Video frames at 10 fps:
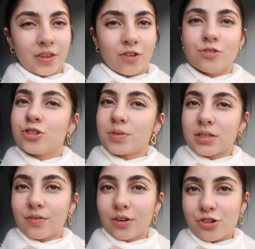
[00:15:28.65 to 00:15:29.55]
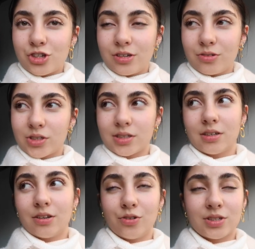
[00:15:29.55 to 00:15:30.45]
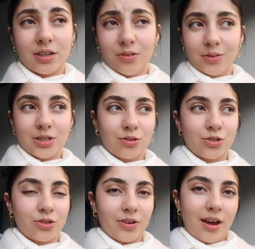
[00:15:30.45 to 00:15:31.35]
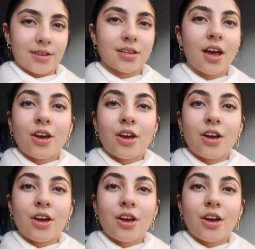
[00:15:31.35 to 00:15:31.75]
YouTubers I follow, she uses it and her skin always looks so nice.